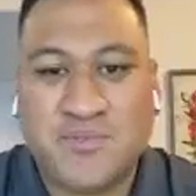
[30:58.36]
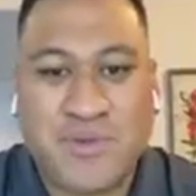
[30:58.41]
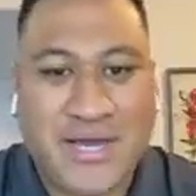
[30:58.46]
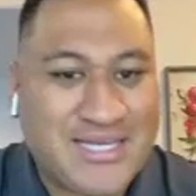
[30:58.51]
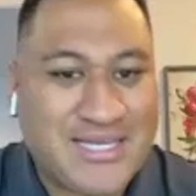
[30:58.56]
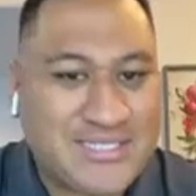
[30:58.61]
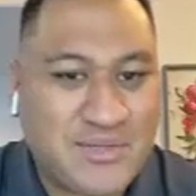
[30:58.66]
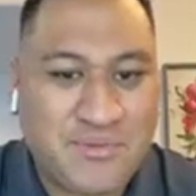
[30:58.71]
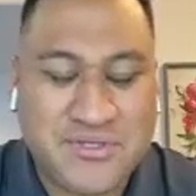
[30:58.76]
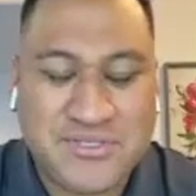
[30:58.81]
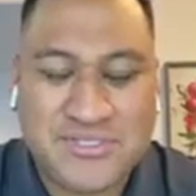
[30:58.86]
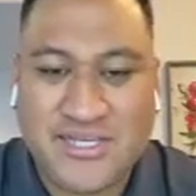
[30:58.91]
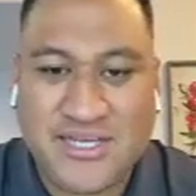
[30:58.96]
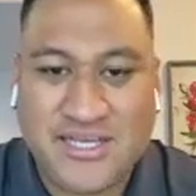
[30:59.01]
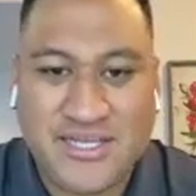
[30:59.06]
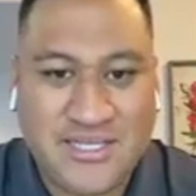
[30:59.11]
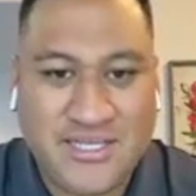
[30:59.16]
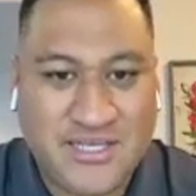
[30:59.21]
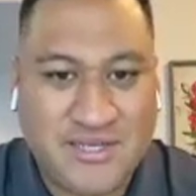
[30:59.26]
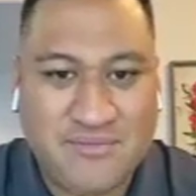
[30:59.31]
basketball
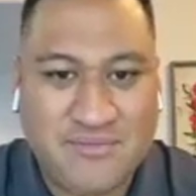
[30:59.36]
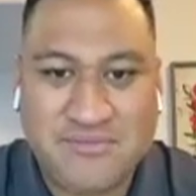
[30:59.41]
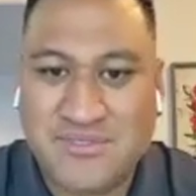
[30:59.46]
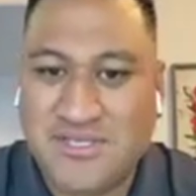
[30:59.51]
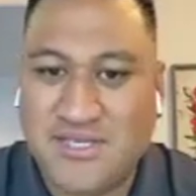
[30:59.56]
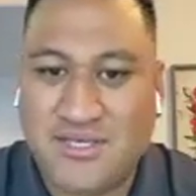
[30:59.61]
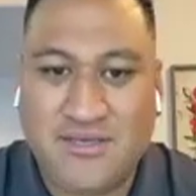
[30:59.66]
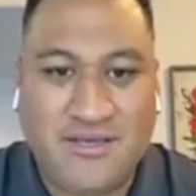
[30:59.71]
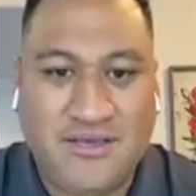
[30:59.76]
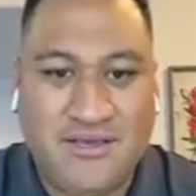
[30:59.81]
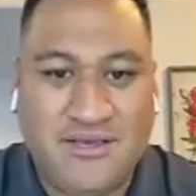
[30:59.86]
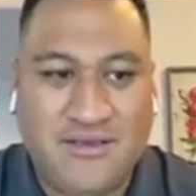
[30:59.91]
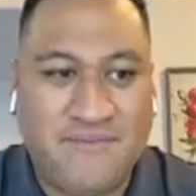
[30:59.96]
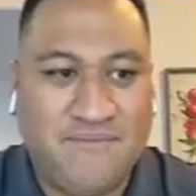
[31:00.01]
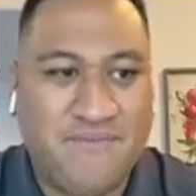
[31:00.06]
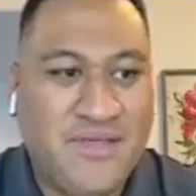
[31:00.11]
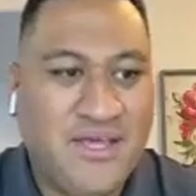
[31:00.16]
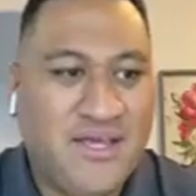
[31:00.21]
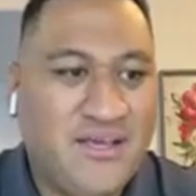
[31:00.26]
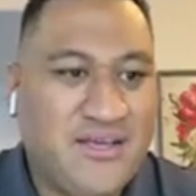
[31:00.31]
stadiums,
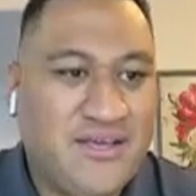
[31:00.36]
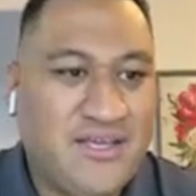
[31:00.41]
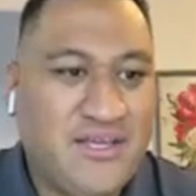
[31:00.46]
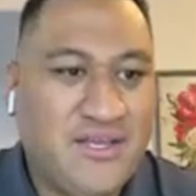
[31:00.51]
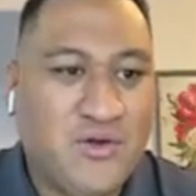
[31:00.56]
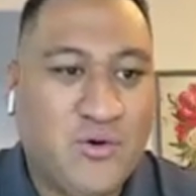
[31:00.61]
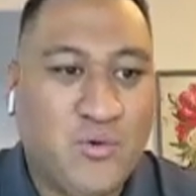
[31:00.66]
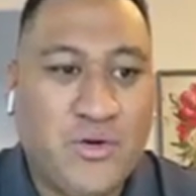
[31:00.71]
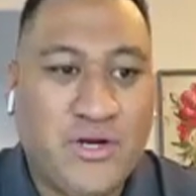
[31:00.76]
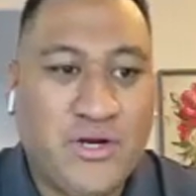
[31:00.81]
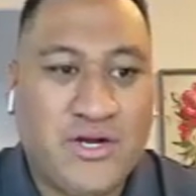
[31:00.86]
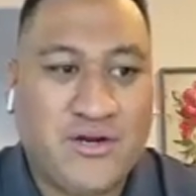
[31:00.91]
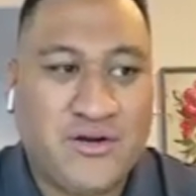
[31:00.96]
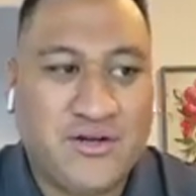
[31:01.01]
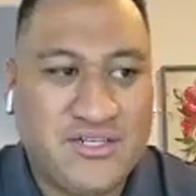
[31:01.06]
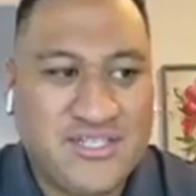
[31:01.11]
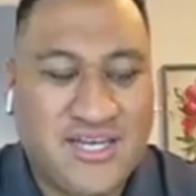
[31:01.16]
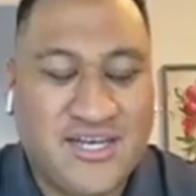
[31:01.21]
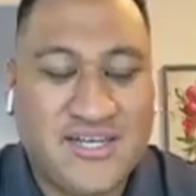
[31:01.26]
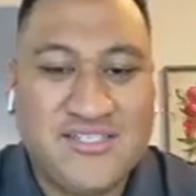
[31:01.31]

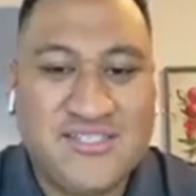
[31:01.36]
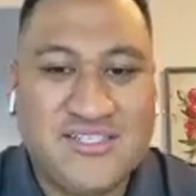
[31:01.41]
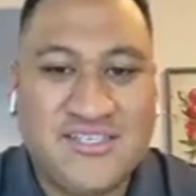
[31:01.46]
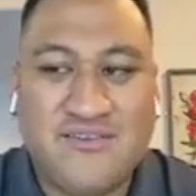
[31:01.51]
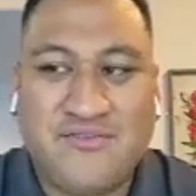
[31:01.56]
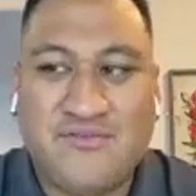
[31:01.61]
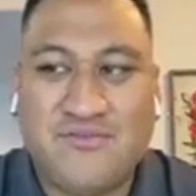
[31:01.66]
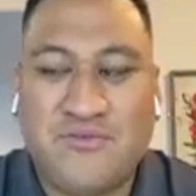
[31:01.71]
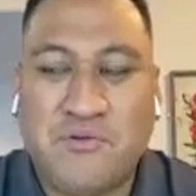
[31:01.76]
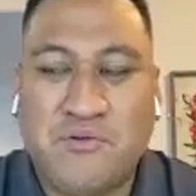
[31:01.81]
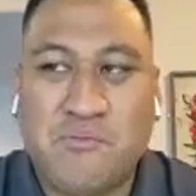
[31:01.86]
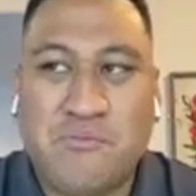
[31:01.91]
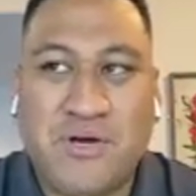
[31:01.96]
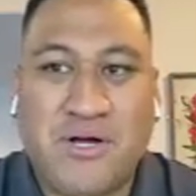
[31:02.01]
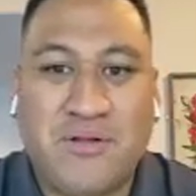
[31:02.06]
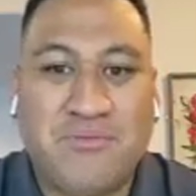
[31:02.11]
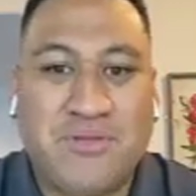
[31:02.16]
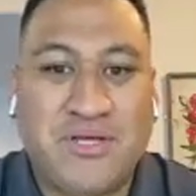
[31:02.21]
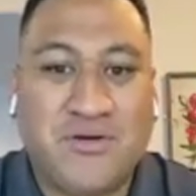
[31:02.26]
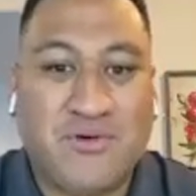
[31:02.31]
where tons of
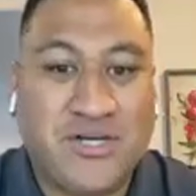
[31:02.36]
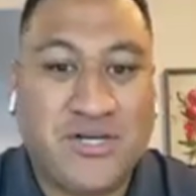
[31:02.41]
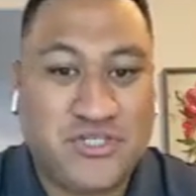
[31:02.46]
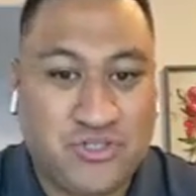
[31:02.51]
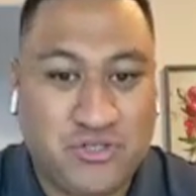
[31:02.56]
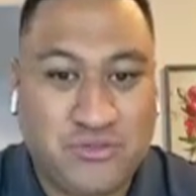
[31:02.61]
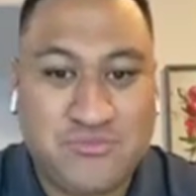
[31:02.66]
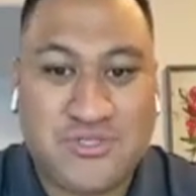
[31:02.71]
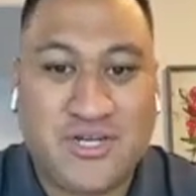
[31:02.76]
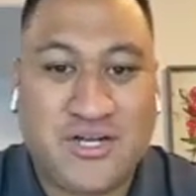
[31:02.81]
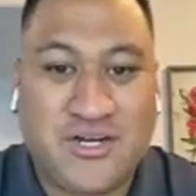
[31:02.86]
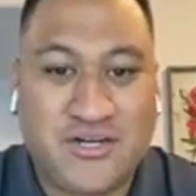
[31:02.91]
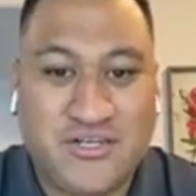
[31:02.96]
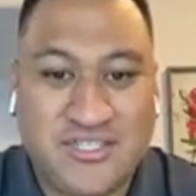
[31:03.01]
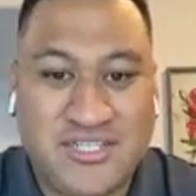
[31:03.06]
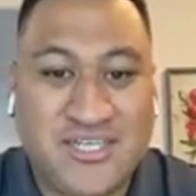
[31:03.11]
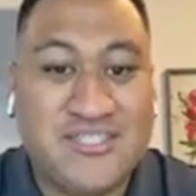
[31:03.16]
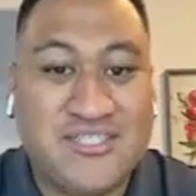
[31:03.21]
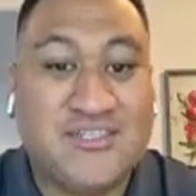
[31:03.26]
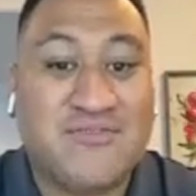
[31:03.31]
public restrooms are,
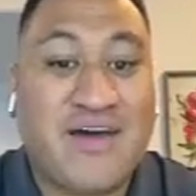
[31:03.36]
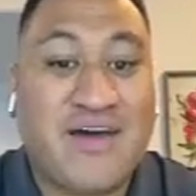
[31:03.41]
tons of